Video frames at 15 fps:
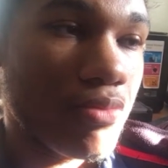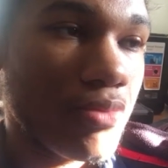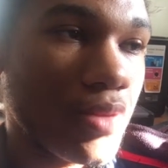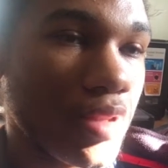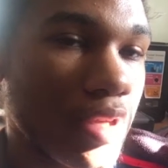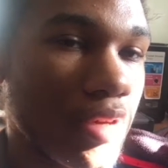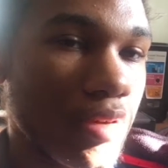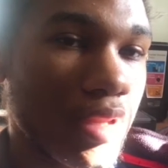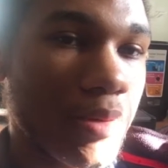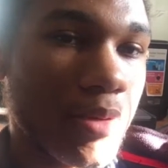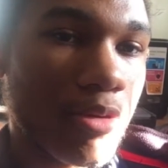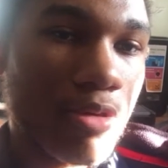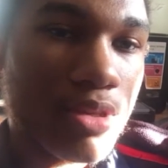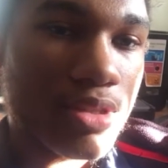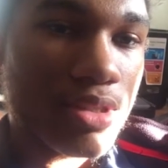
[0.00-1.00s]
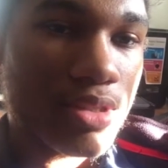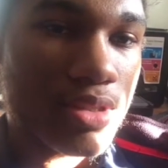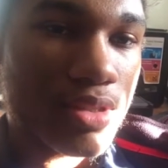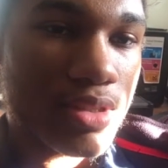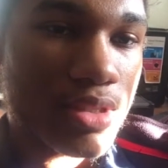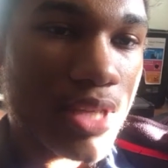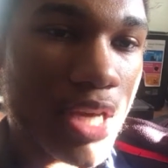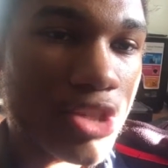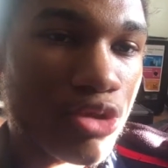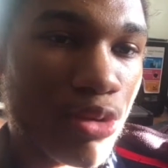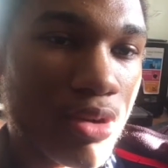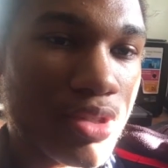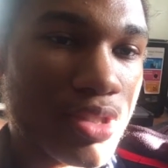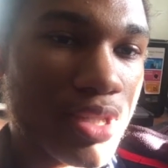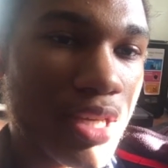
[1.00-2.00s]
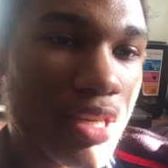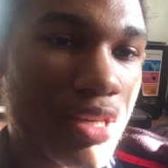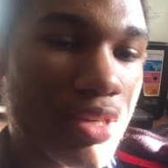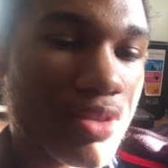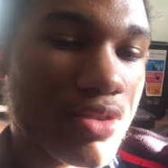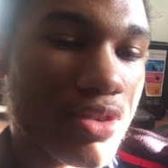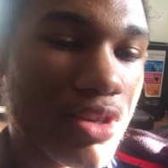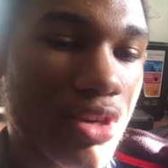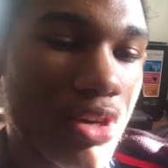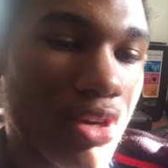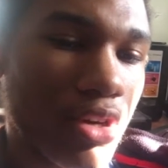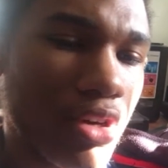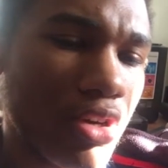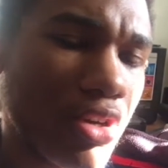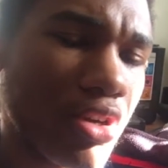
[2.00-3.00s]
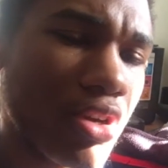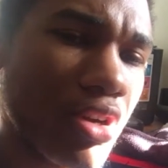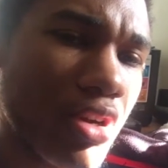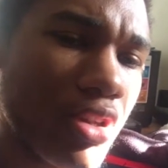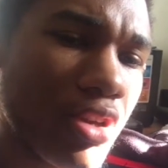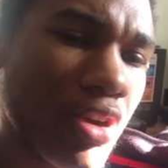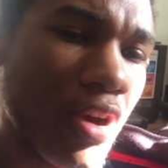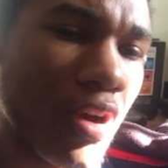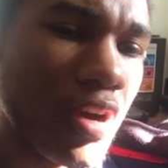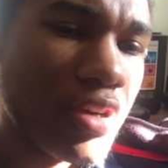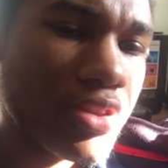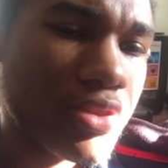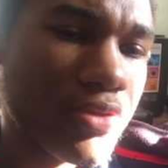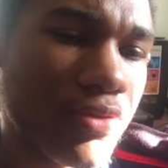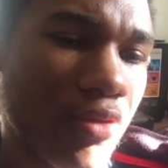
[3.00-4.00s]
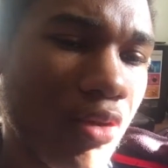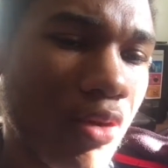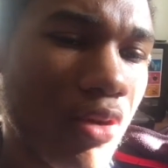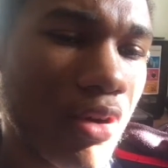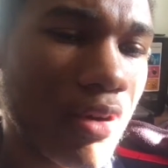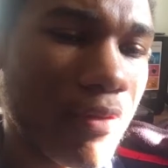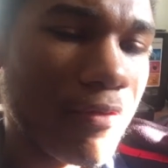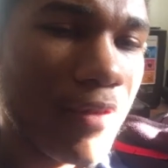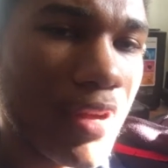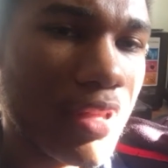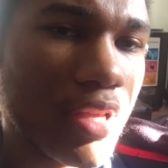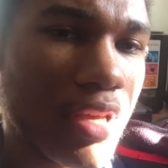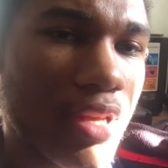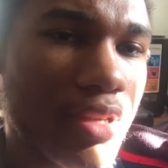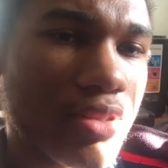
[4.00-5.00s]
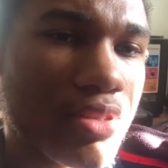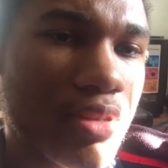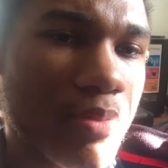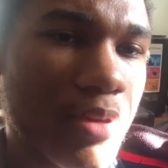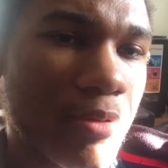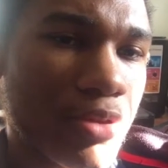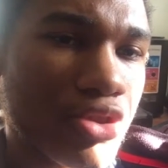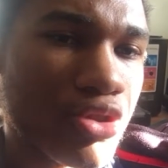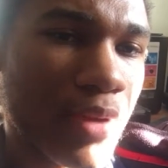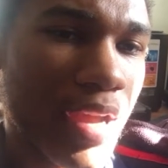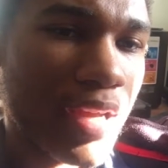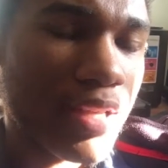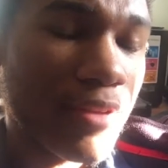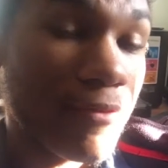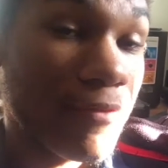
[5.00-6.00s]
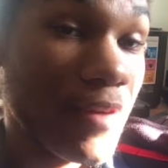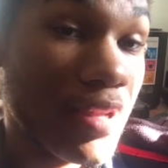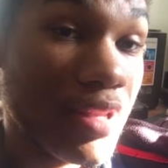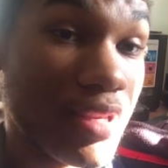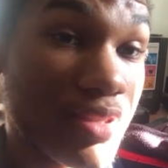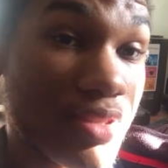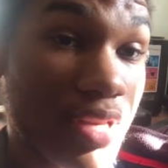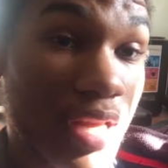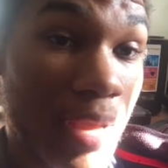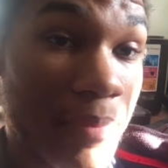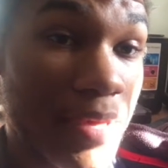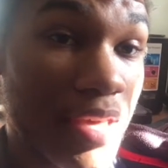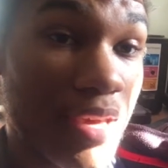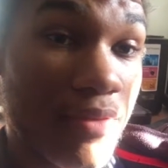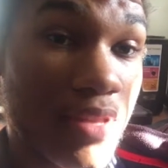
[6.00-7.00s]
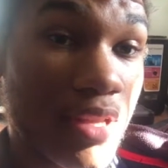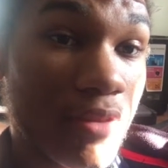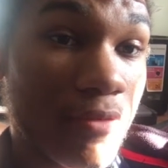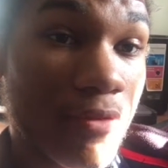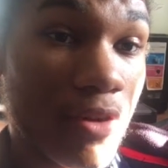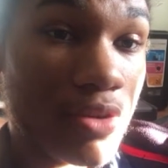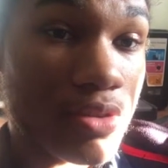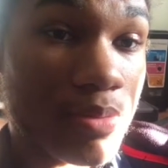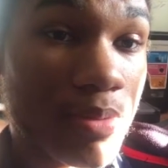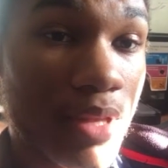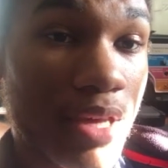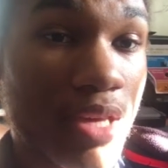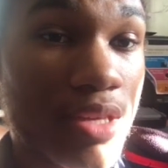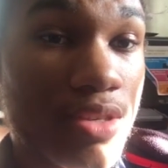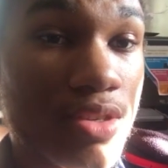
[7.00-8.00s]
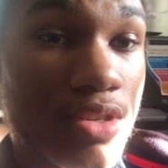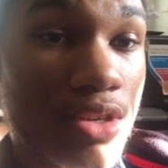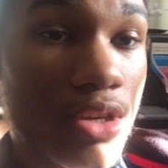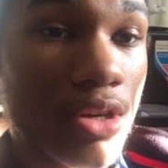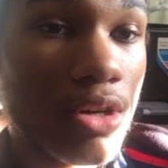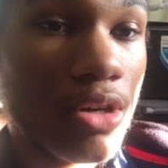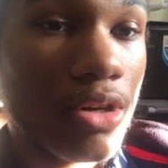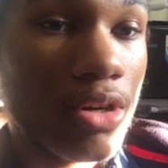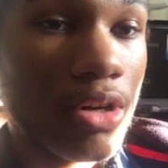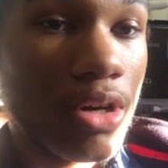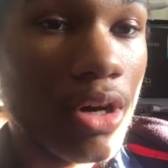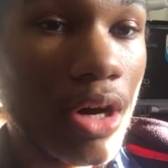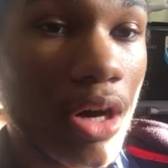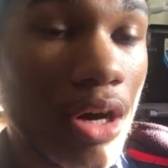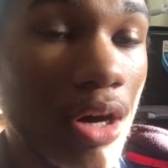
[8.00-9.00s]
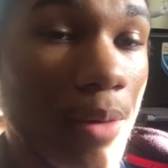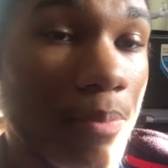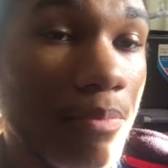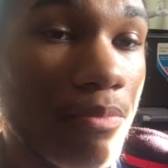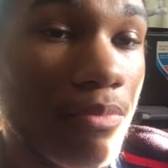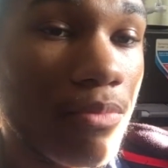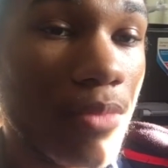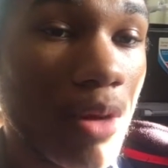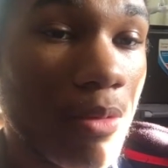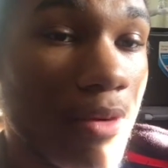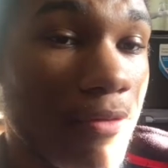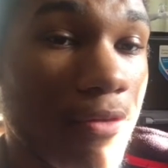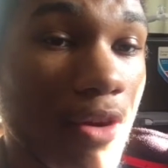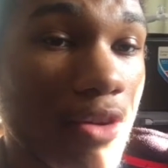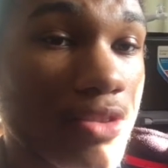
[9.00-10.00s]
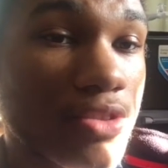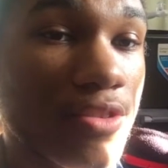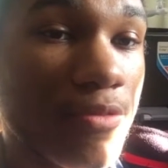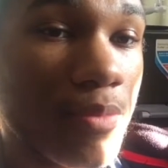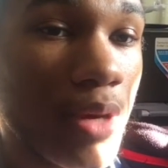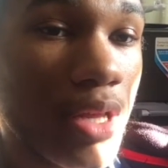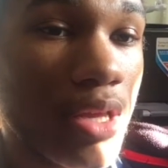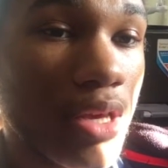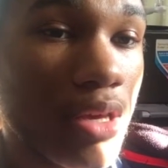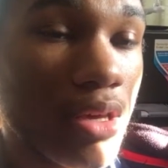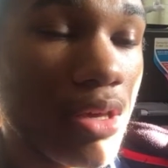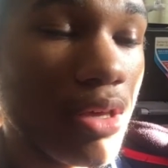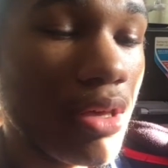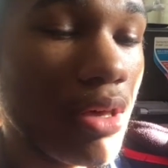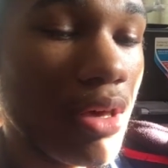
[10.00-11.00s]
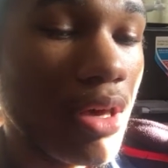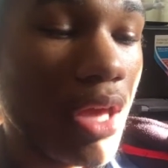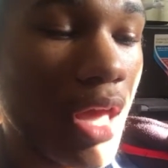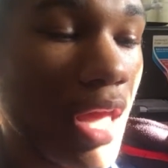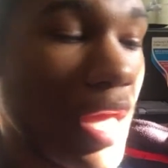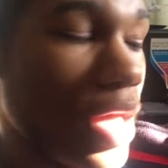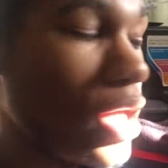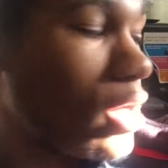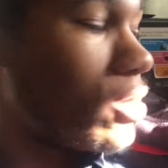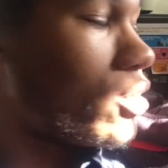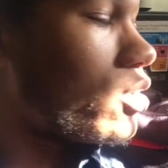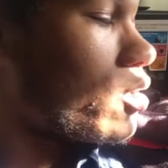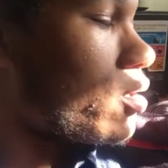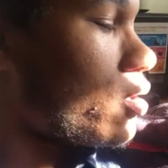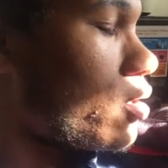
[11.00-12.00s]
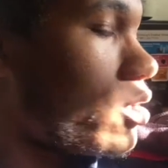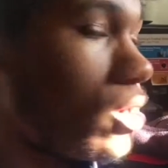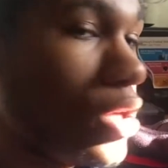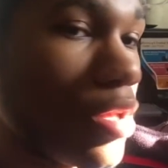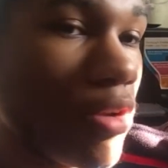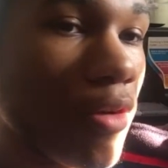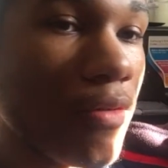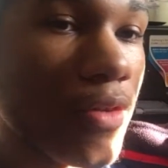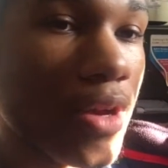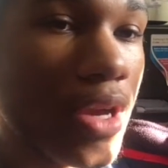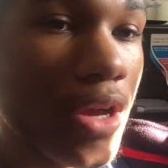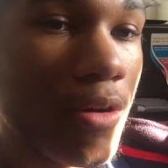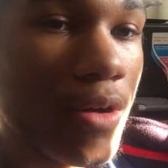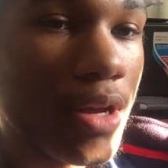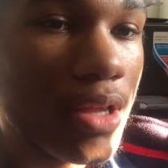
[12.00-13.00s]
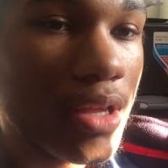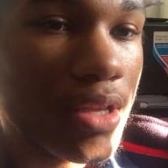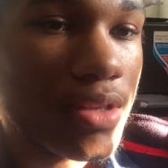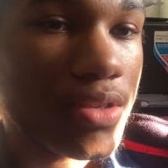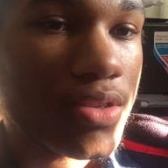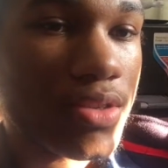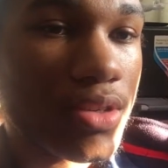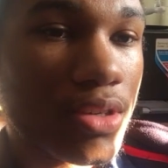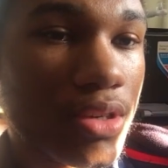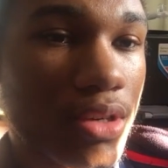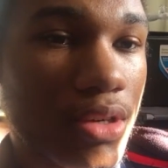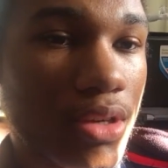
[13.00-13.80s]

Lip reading: illegal immigrants in sanctuary cities could cause for fundings to be retracted, fundings to not be given in the first place, a reverse of money. And in overhearing this,